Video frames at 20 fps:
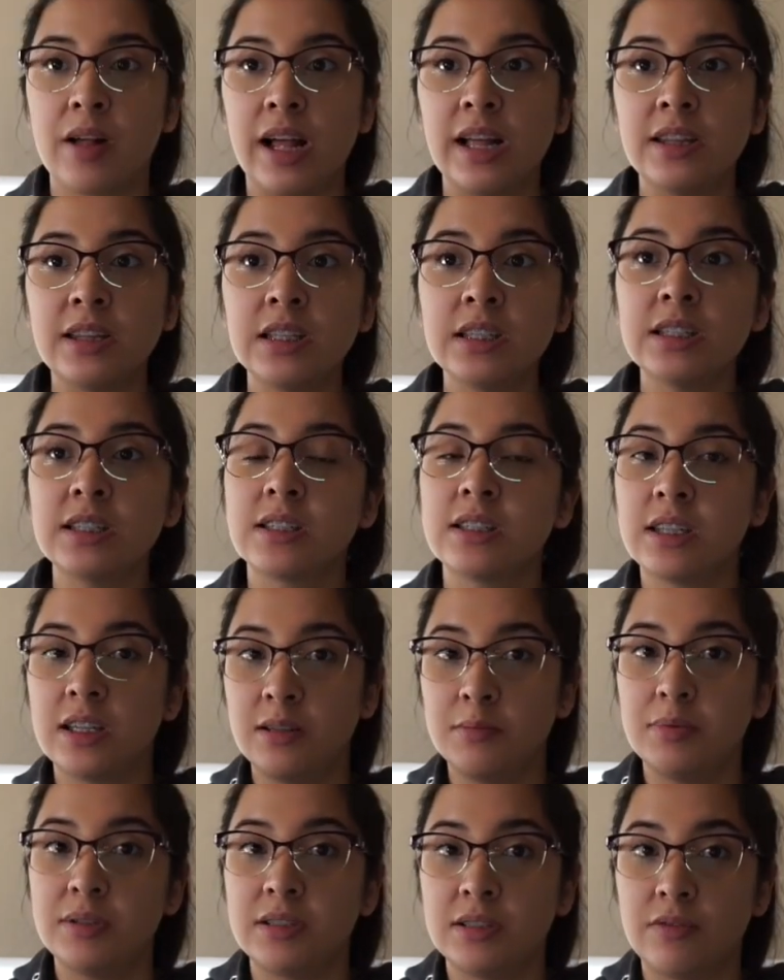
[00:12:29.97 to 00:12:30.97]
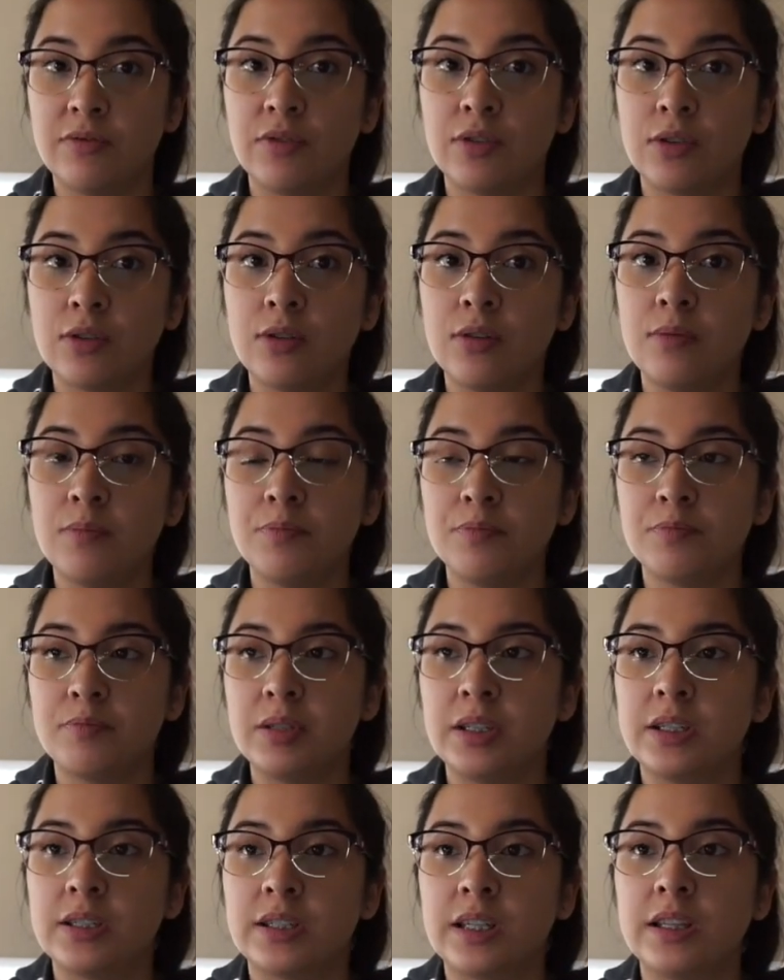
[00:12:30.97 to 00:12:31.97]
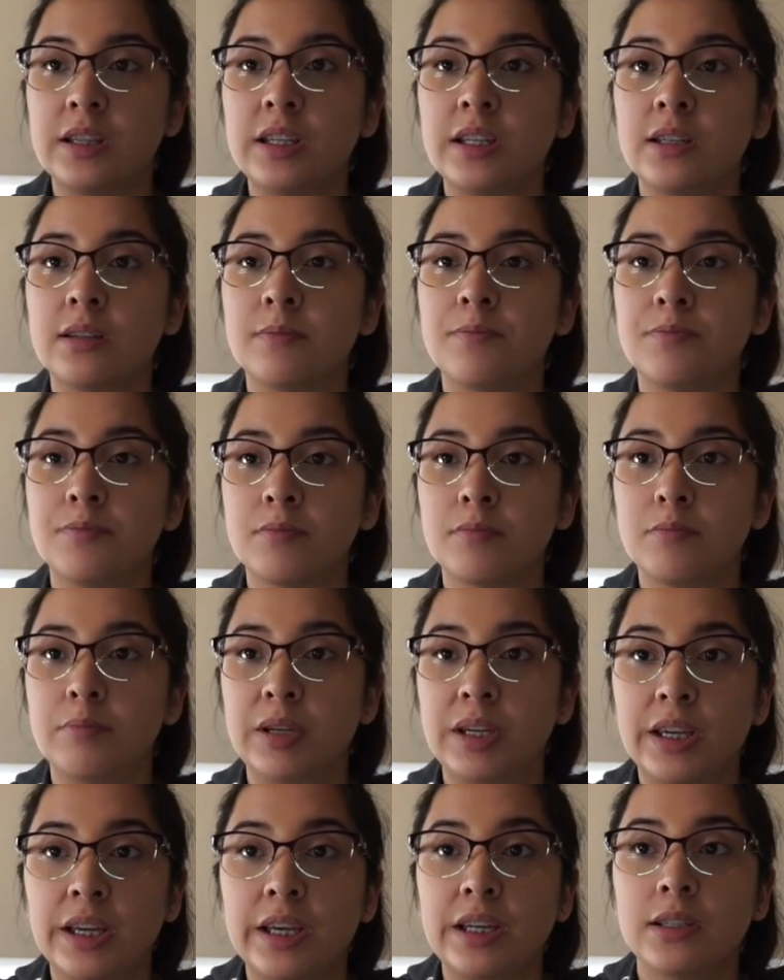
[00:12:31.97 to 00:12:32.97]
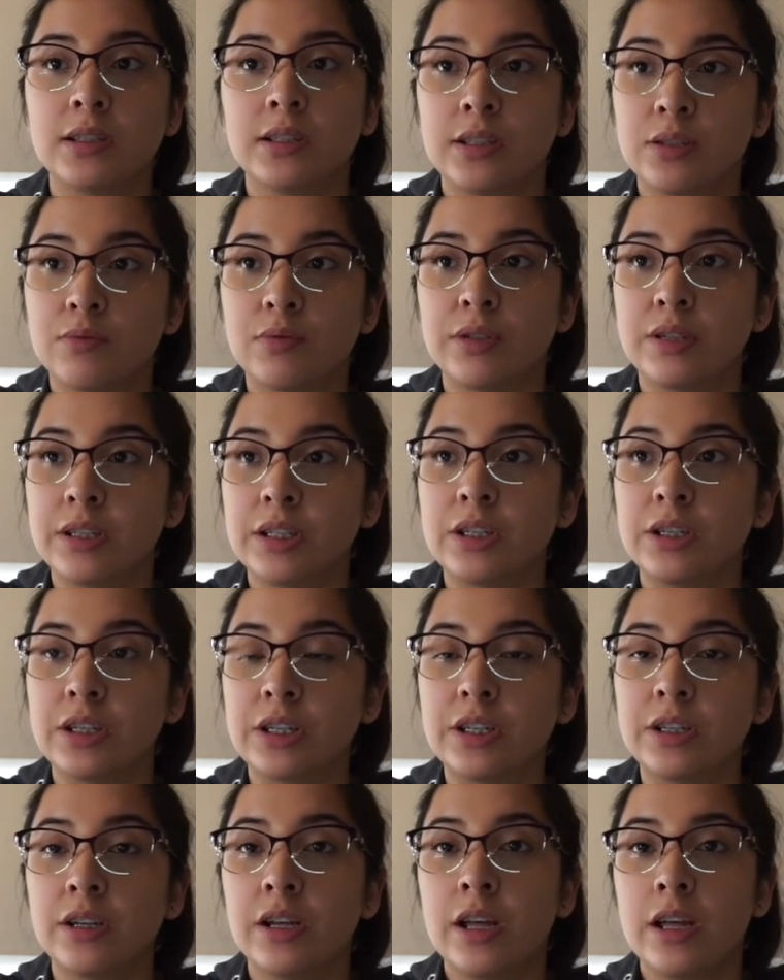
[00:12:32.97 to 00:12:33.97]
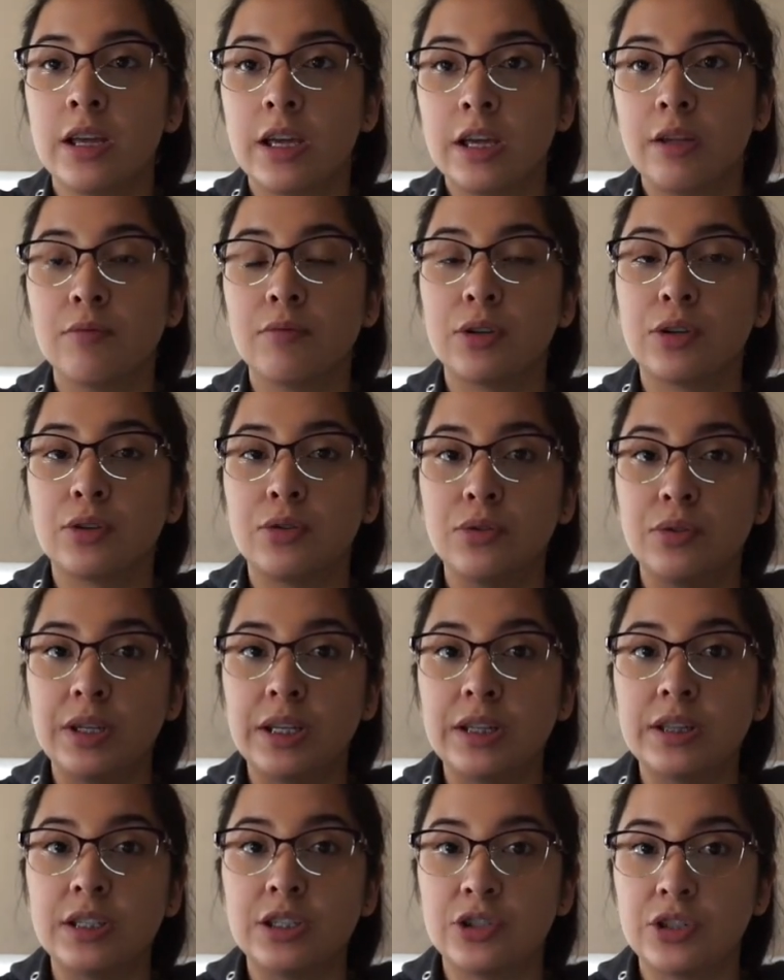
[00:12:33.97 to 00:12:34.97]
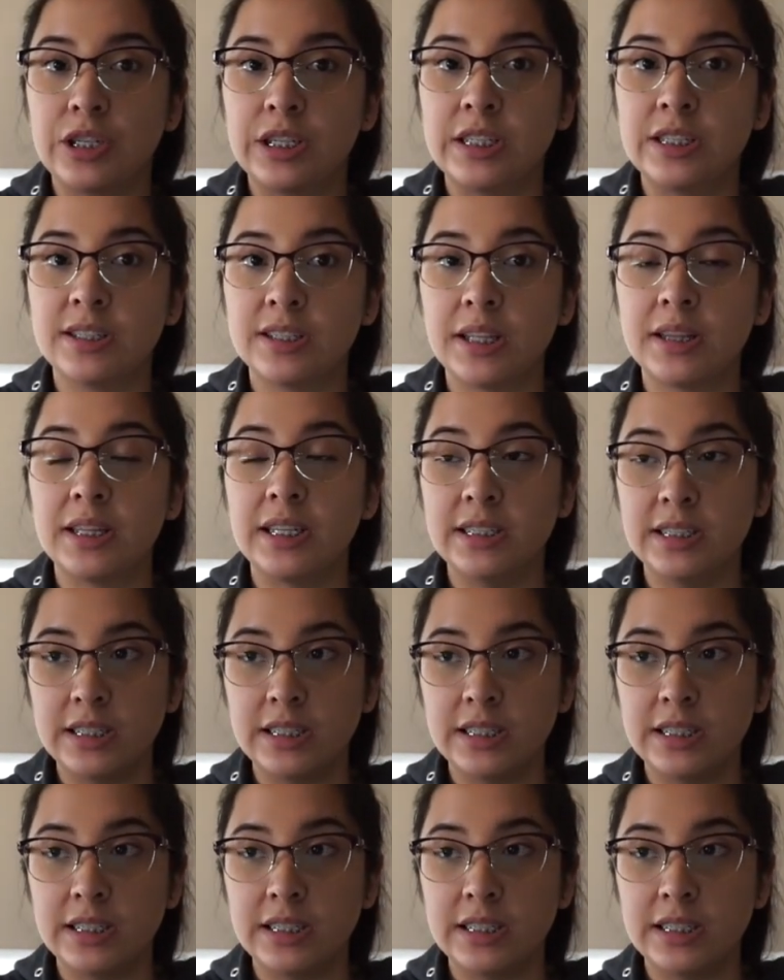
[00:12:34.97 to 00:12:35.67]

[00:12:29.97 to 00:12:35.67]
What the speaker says: I think it's gonna be difficult because I think BigHit did really good in recruiting the trainees that they